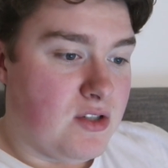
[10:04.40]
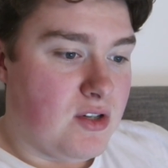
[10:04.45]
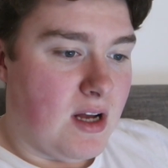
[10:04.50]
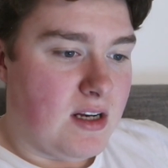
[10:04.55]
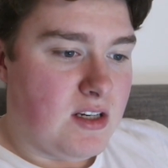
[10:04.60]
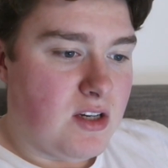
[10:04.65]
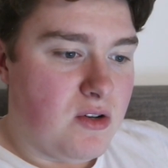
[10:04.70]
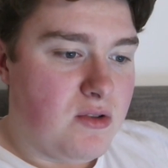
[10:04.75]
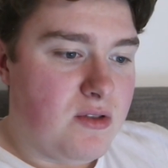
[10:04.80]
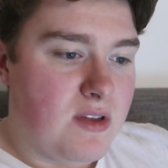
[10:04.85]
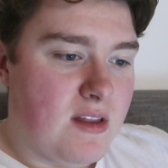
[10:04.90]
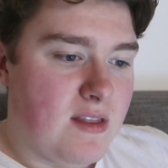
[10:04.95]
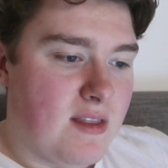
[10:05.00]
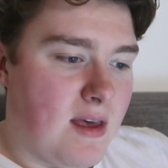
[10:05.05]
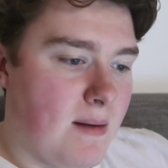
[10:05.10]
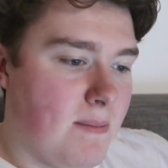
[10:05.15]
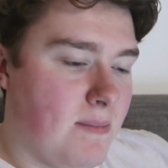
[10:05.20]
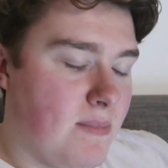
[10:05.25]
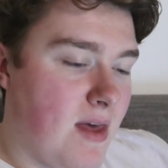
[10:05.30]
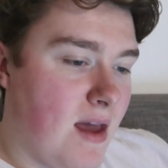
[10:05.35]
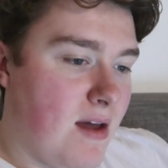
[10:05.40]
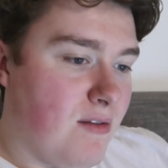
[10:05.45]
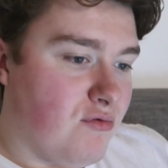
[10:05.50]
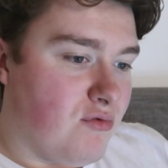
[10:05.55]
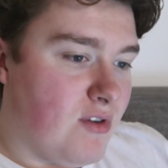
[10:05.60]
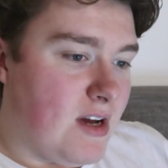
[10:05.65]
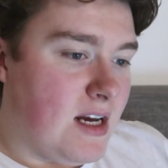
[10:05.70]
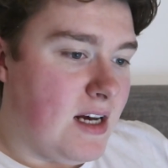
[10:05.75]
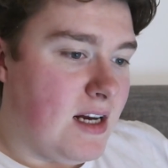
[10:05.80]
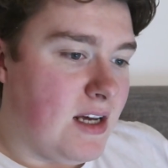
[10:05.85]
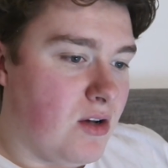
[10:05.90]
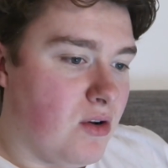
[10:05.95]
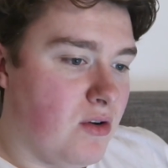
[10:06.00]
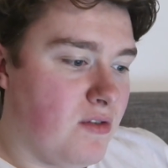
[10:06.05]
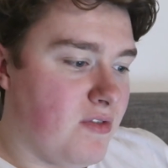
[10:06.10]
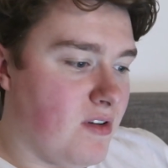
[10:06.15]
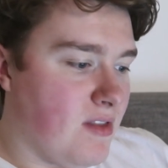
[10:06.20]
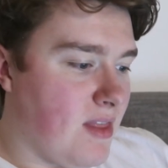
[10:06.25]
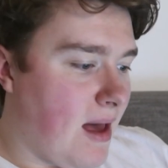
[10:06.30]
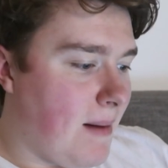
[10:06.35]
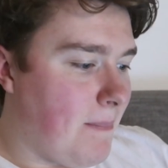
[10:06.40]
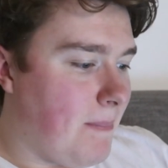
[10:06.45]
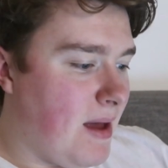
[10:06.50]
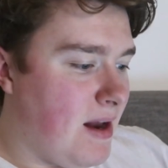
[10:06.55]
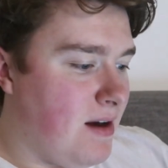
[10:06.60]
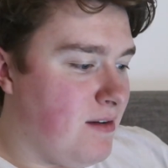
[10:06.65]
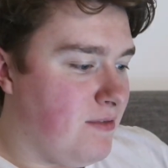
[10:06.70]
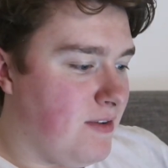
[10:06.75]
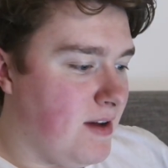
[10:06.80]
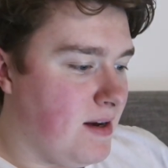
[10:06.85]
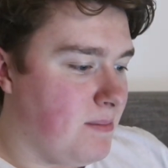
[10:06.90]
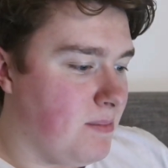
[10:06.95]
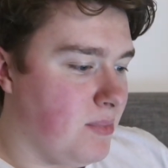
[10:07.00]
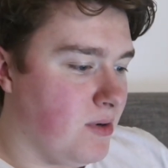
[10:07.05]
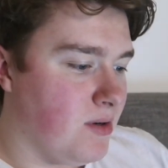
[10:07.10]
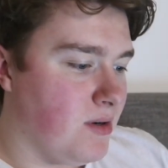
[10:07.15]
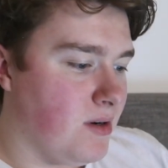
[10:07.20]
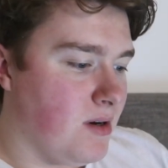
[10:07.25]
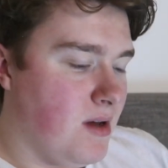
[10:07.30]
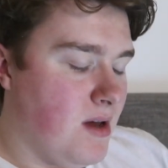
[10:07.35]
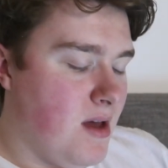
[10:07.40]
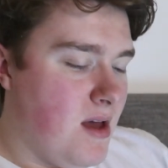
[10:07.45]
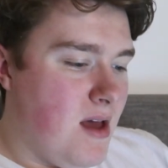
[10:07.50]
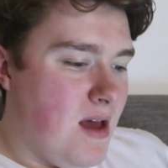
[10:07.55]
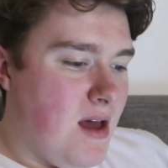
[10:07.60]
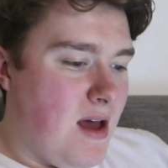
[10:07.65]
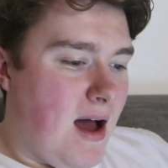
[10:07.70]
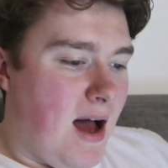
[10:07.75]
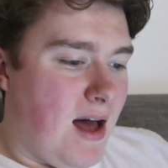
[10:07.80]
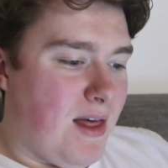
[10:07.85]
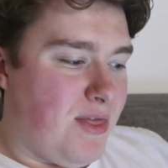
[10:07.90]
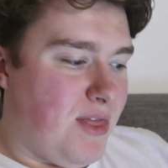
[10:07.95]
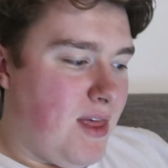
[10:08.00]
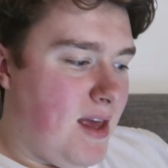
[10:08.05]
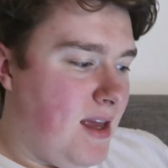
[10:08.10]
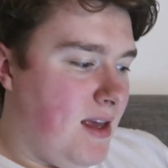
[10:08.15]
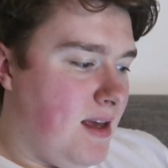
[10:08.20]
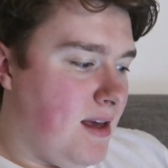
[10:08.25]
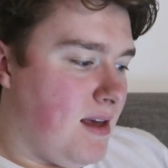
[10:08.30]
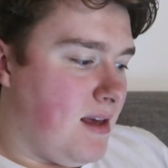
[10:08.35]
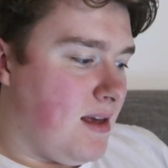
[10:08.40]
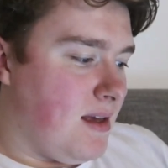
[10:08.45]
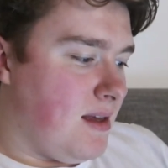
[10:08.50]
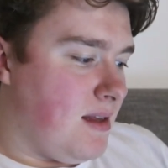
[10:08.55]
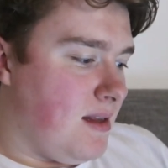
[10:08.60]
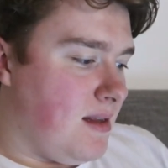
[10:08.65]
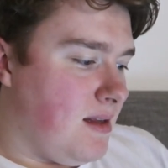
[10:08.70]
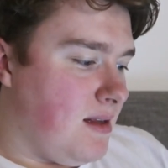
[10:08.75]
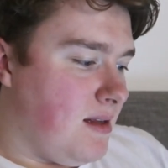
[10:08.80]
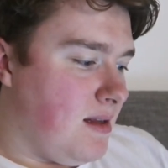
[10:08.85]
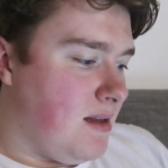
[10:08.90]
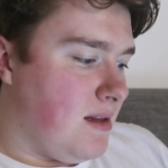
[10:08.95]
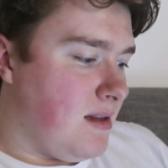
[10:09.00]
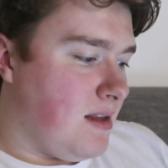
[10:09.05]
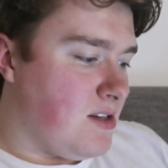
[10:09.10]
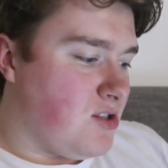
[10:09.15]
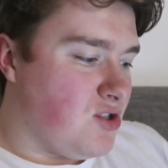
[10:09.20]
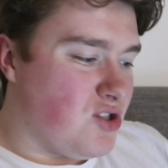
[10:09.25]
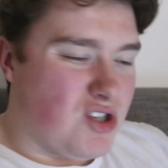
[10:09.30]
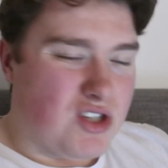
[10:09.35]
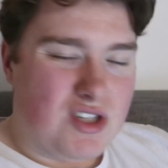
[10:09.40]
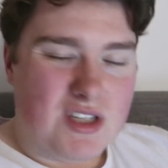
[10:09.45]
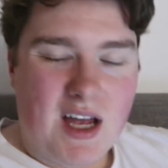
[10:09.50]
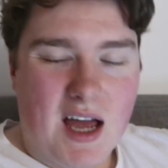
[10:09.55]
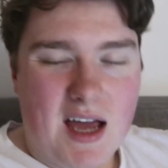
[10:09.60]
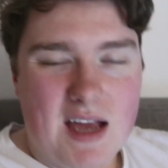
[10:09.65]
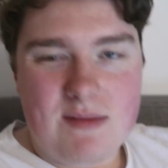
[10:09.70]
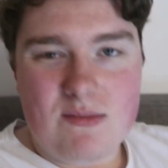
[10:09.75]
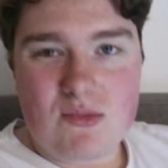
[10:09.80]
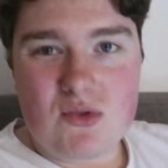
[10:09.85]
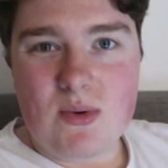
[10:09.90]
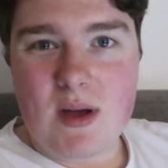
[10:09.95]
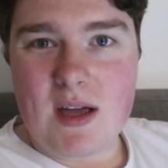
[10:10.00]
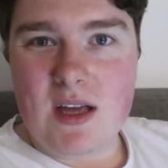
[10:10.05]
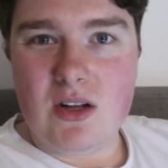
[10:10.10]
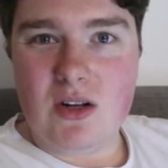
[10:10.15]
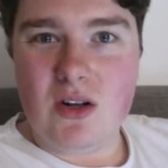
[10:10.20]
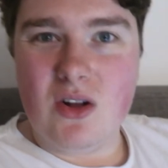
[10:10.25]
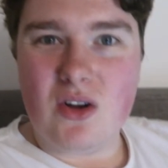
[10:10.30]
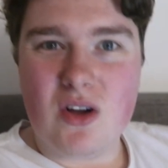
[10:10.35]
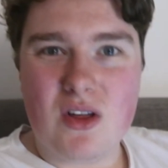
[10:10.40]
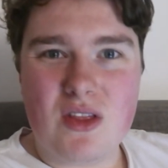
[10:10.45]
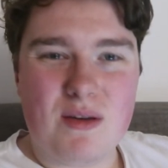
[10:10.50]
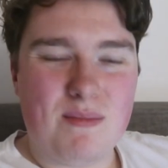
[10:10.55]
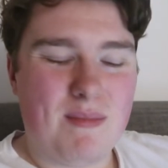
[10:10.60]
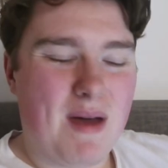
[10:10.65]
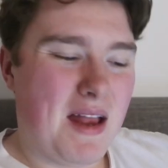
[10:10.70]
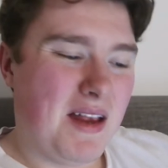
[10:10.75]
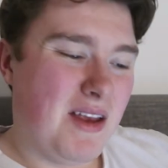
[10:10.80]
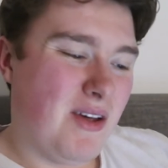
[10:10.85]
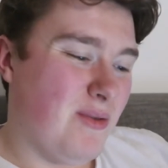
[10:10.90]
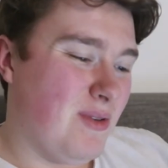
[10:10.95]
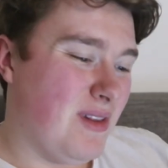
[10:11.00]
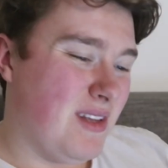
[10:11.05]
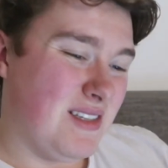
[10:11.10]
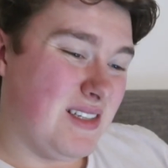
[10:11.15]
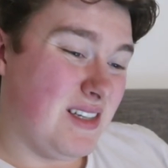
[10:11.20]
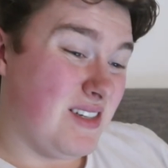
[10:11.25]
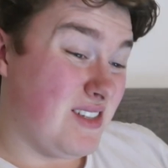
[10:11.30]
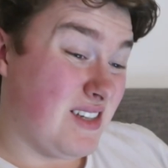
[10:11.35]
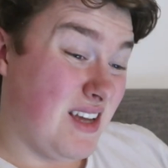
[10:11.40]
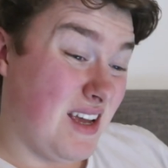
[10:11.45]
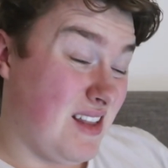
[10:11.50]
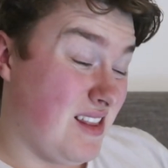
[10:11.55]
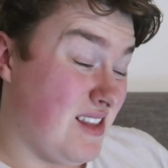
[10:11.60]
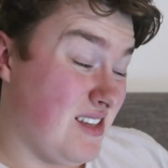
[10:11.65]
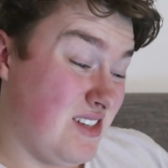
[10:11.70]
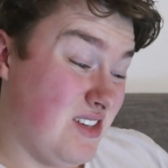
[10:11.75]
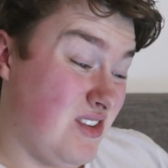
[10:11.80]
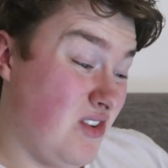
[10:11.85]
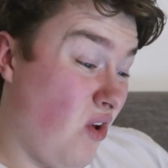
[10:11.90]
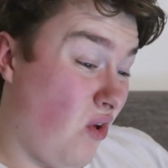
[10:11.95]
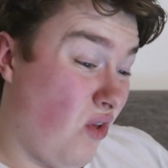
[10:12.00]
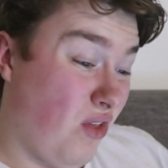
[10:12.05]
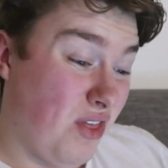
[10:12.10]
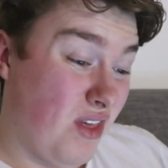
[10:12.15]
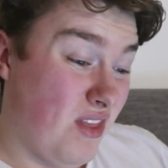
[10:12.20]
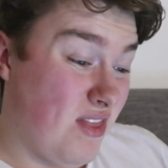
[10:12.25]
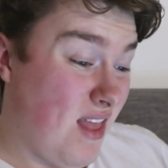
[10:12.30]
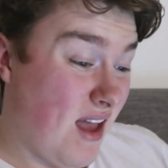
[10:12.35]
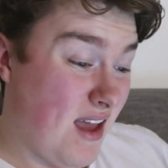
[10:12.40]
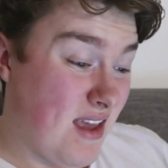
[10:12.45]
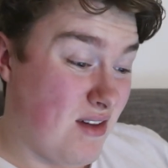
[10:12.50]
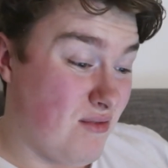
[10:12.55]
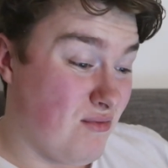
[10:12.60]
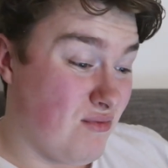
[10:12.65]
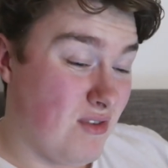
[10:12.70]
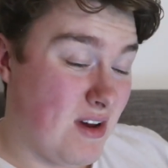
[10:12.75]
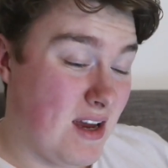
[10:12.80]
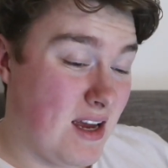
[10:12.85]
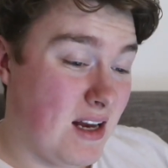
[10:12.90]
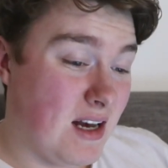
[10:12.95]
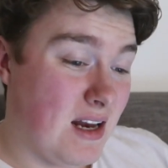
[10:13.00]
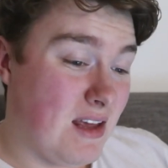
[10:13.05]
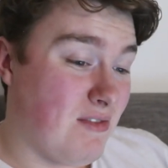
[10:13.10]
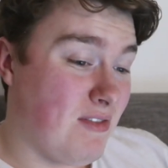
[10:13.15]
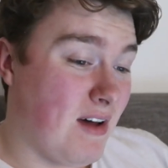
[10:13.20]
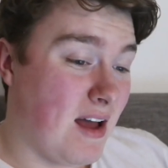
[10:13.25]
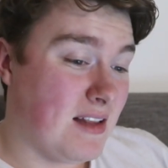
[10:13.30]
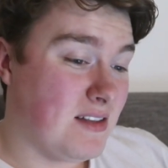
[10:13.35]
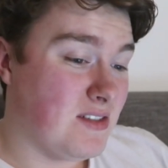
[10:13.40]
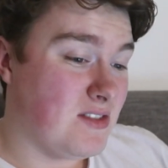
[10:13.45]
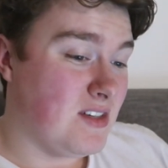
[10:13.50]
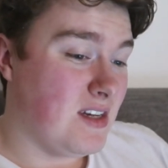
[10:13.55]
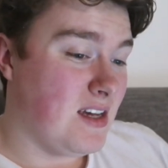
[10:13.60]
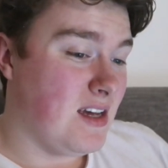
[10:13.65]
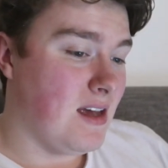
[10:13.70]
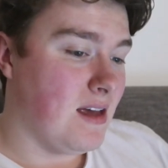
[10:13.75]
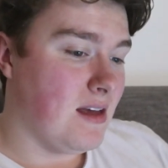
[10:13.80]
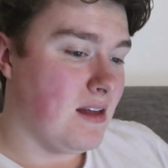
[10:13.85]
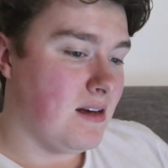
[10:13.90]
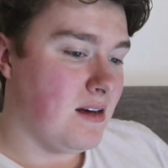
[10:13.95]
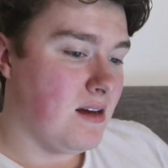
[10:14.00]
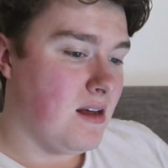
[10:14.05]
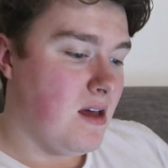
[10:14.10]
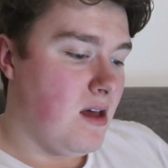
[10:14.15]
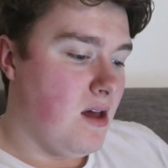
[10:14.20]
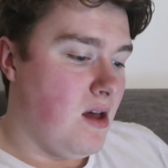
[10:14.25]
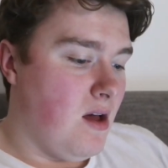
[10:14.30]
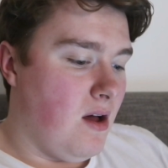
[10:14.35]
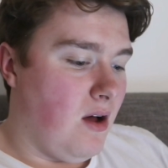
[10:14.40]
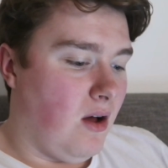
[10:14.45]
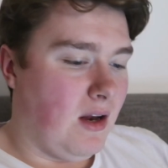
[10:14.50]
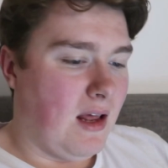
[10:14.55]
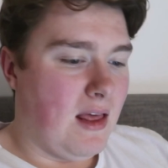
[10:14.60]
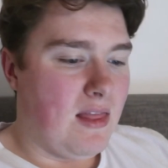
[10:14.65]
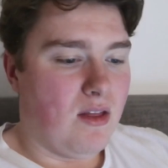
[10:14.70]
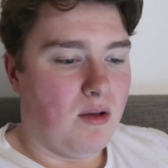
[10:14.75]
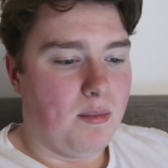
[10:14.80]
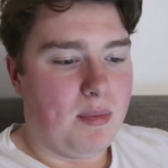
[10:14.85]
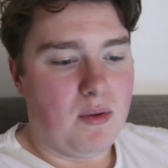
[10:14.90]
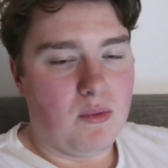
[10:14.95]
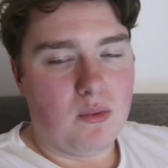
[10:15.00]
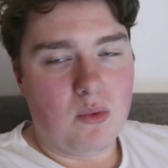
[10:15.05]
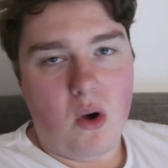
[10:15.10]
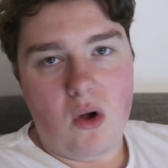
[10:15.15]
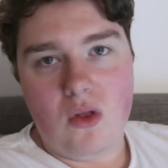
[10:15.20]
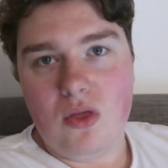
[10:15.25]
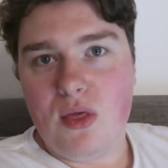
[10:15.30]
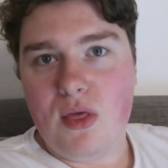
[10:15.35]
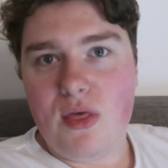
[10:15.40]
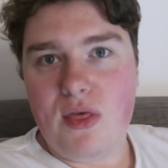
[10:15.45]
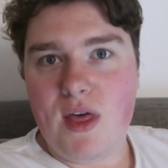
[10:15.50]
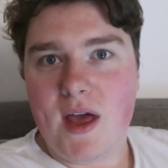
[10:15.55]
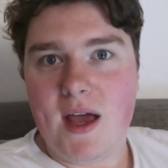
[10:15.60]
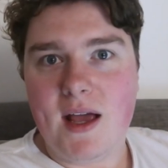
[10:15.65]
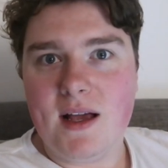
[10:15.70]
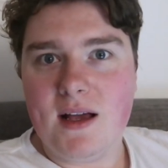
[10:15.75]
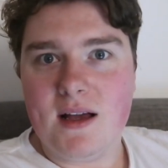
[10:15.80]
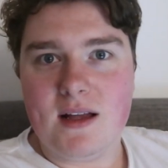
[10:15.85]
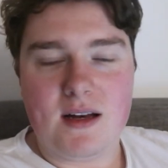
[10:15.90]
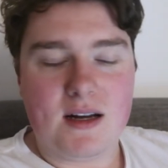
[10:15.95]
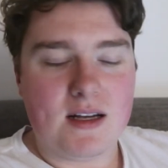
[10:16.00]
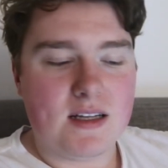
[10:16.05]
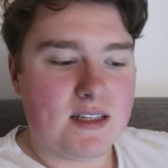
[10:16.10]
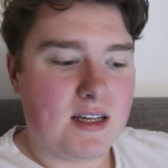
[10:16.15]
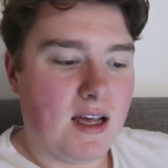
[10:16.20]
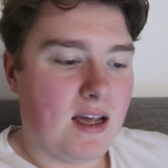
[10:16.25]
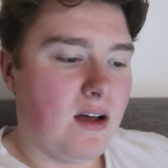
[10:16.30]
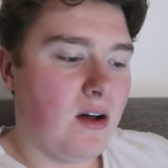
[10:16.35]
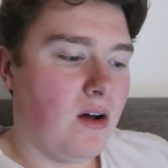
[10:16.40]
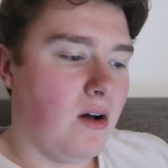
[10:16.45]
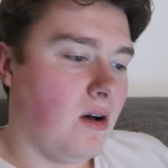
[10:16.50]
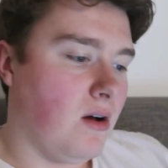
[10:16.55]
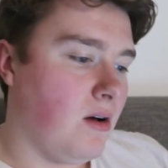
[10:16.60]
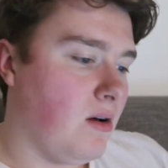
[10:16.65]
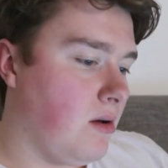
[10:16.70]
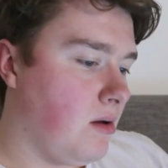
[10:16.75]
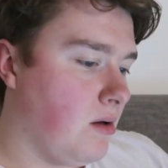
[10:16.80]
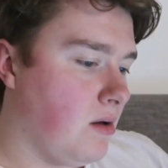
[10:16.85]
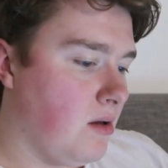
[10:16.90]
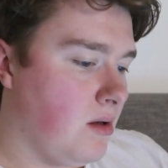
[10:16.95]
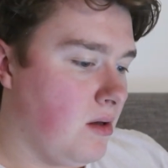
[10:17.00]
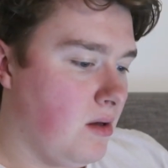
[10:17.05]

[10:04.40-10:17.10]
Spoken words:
So I do think they're really good for that benefit, but I think there's just times where you look at the menu and there's just like, there's nothing that you really fancy, and or like there'll be one thing and it's like, oh,